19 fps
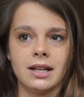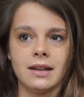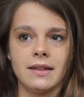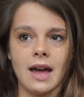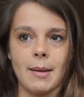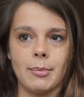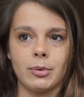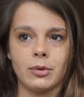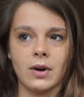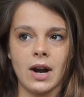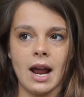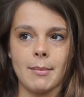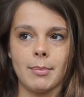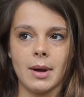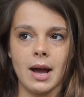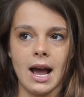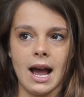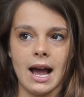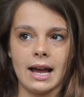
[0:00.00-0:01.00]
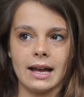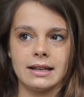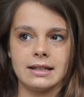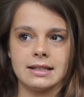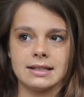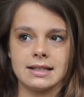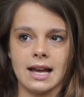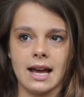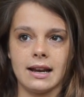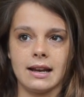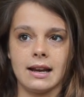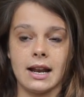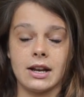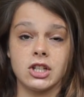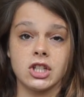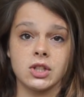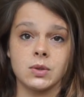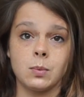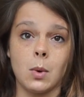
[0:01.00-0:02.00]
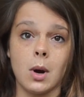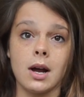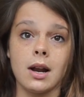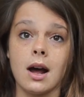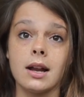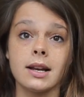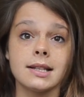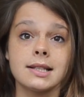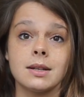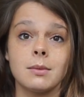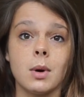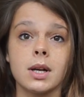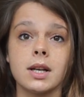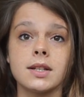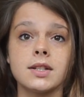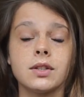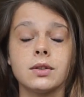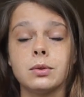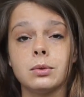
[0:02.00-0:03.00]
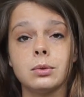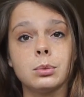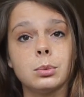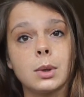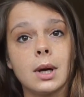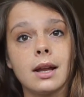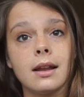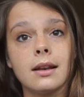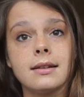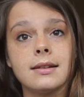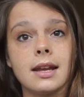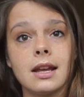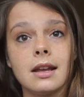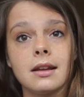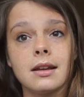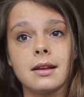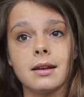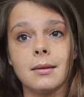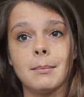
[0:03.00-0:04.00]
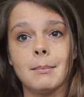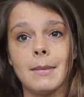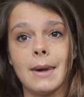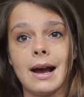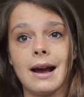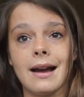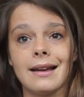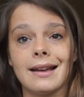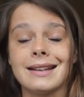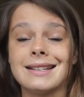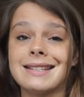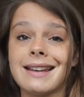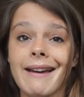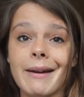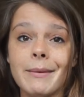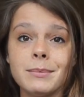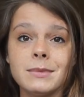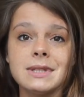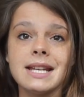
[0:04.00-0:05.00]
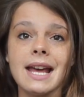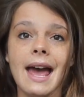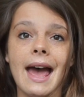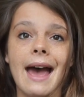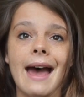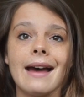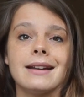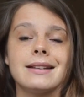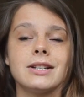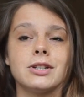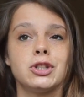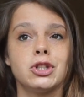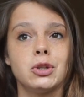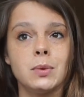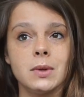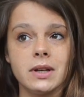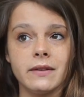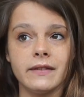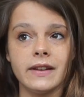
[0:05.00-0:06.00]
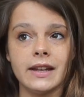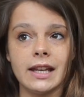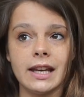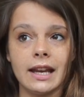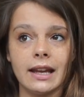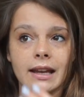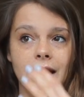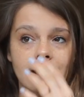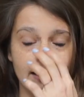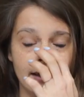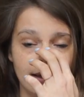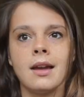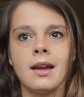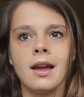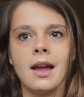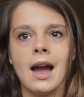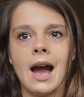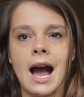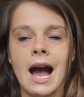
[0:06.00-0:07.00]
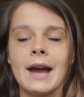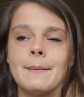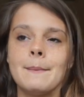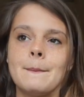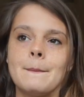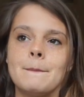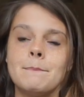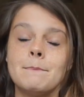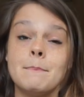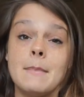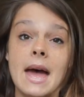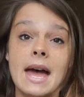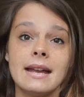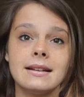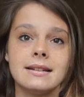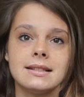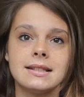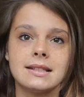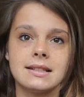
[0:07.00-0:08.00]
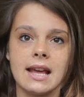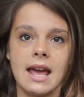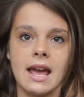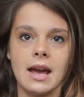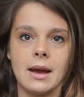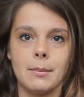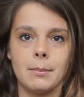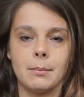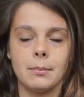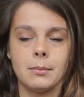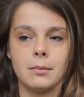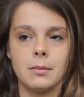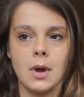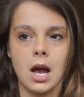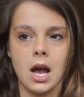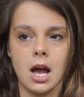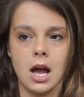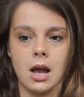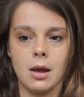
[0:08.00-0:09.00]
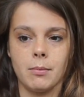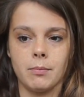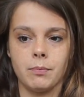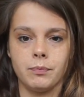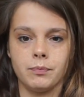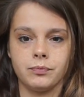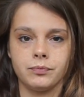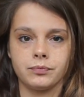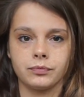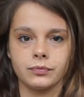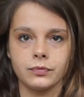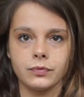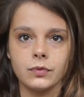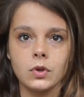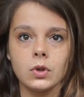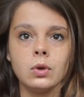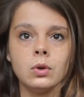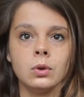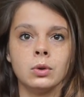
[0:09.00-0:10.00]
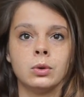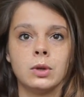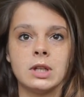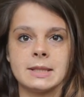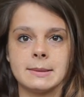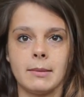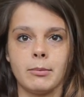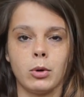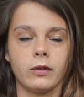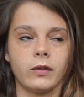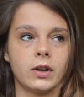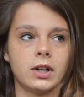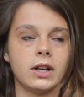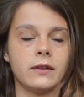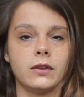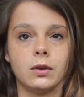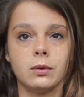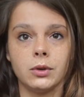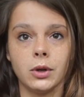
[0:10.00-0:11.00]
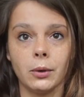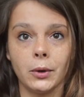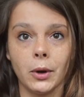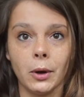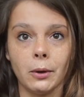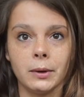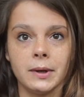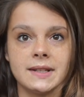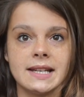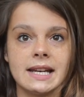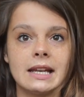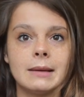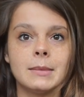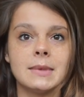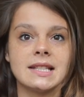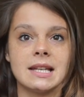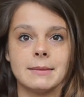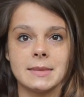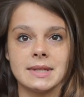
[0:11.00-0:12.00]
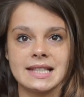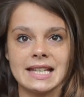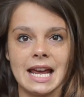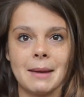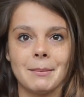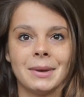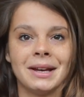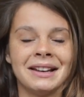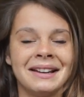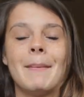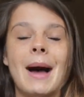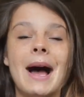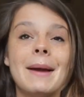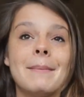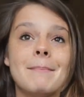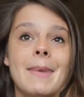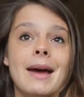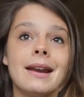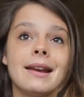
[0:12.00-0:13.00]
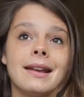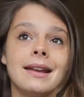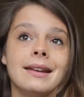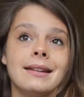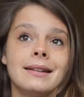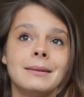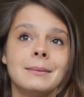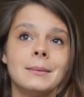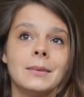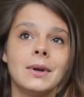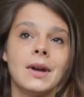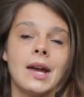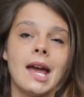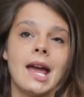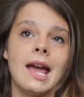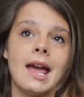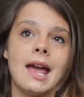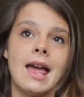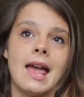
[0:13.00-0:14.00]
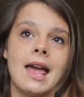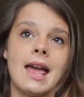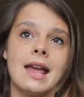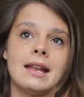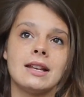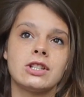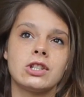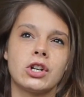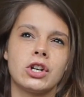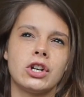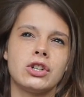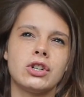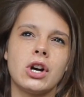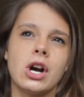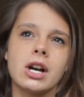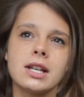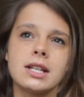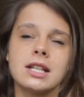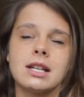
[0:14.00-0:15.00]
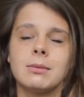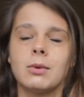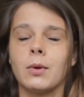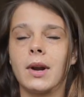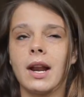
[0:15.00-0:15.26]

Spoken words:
that prep, I decided I just honestly wanted to take my attempt at intuitive eating. I met Sam who is my boyfriend if you don't know his name is Sam. I met him and started talking to him or